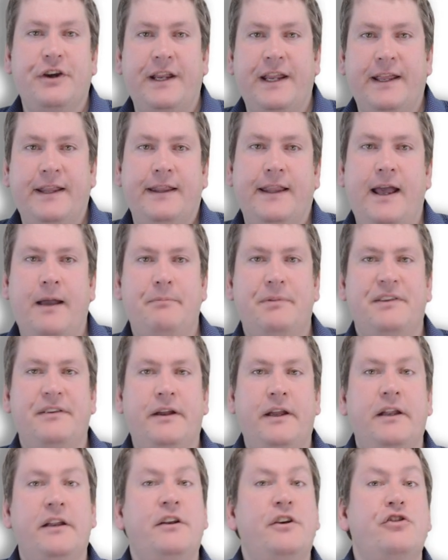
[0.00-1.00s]
GitLab
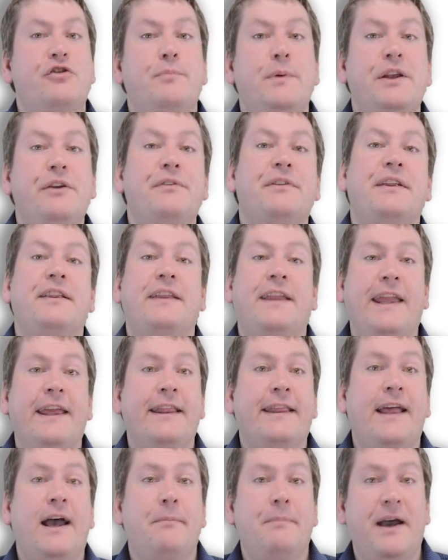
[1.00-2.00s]
site. You should be using
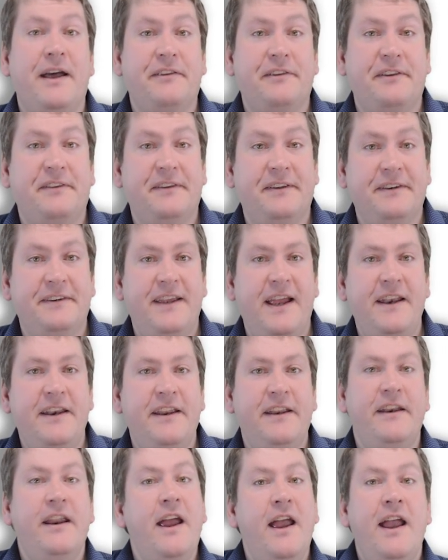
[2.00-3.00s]
GitLab as it's
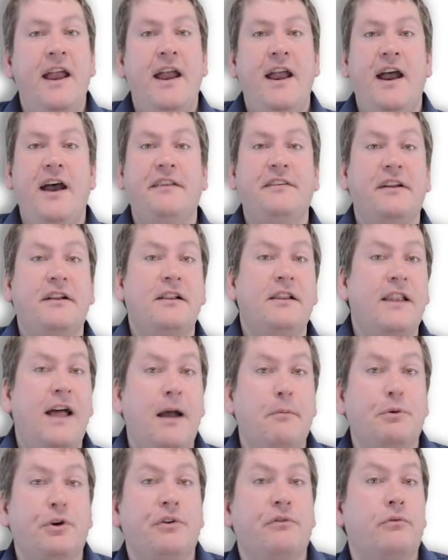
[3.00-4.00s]
intended, as a
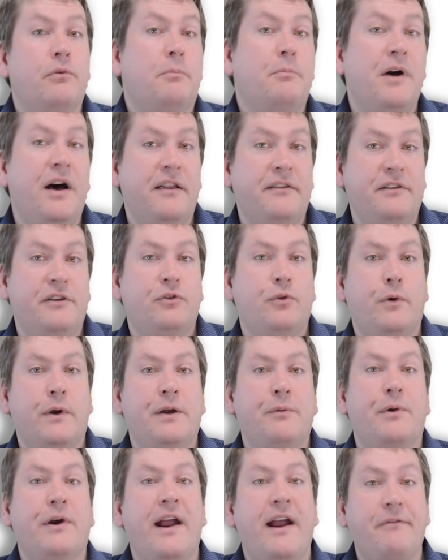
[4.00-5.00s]
collaborative repository
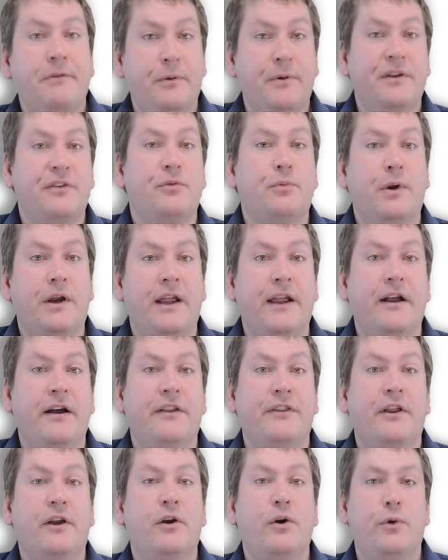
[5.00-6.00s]
where everyone's working
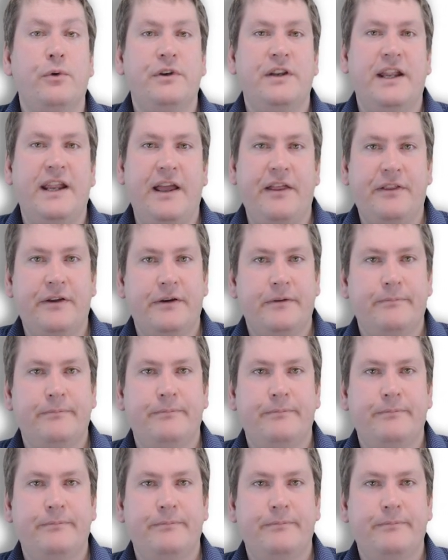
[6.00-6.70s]
on the code together.